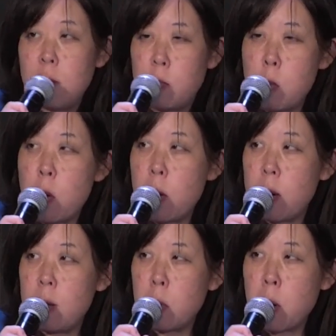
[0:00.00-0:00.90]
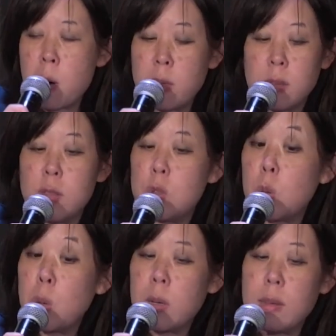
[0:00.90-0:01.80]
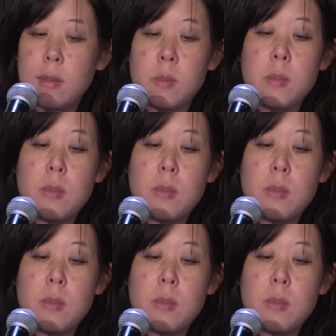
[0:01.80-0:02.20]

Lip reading: of more important stories.